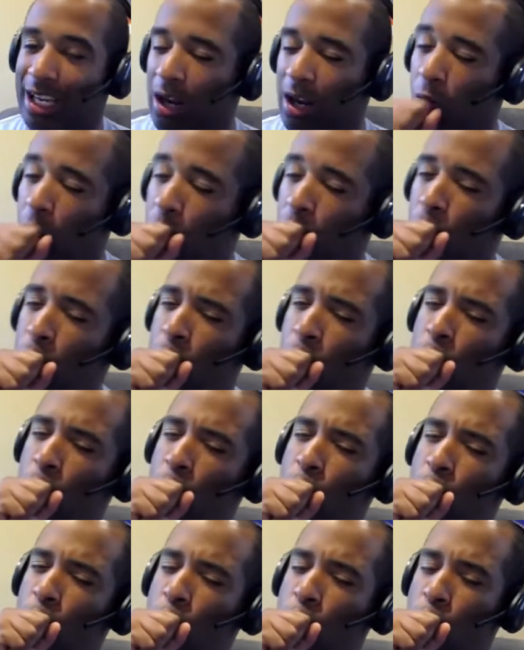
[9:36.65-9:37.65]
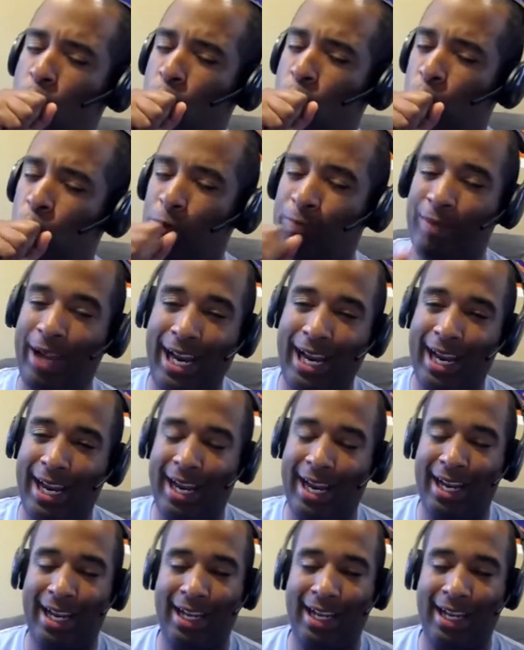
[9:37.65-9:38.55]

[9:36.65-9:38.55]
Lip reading: ooh man,